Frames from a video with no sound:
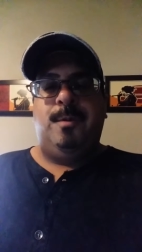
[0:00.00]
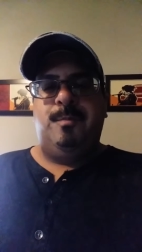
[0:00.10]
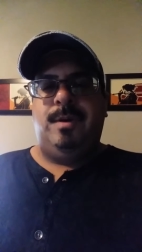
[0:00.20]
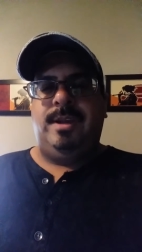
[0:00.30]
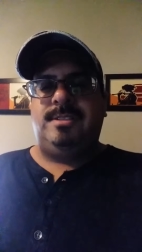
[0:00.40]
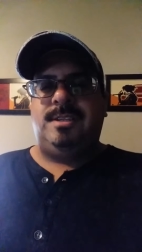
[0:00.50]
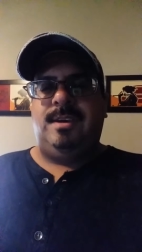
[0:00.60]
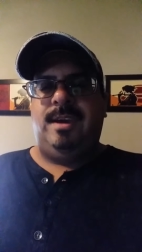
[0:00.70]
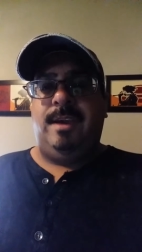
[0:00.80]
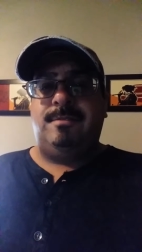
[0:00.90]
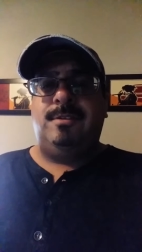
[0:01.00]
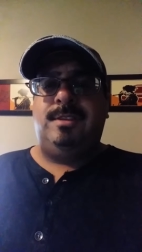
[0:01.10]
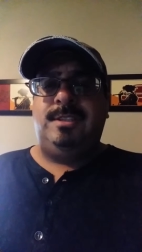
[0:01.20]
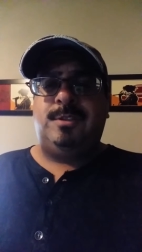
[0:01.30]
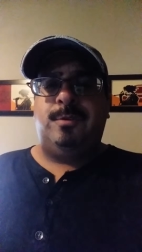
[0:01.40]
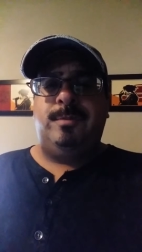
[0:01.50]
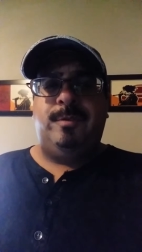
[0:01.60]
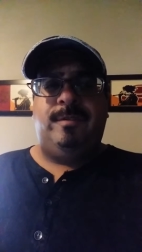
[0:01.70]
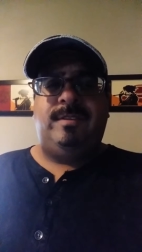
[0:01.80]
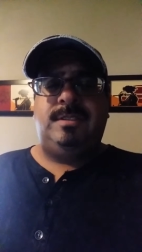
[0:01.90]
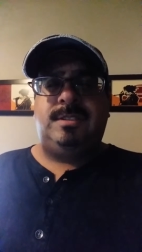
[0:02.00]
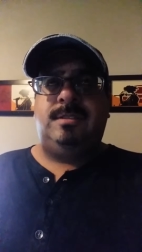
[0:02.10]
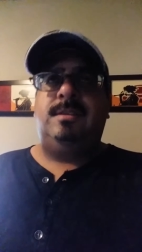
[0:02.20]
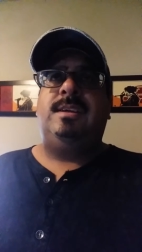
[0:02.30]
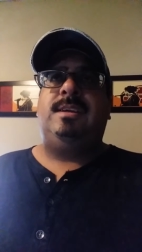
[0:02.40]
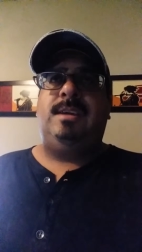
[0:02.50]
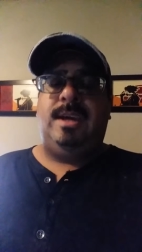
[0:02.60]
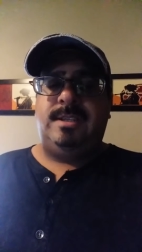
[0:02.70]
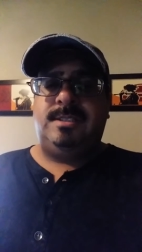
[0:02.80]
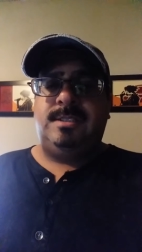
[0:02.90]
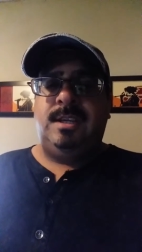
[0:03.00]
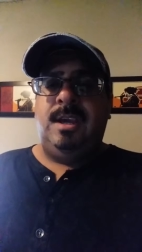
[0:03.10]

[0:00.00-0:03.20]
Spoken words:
But after these three movies, yes,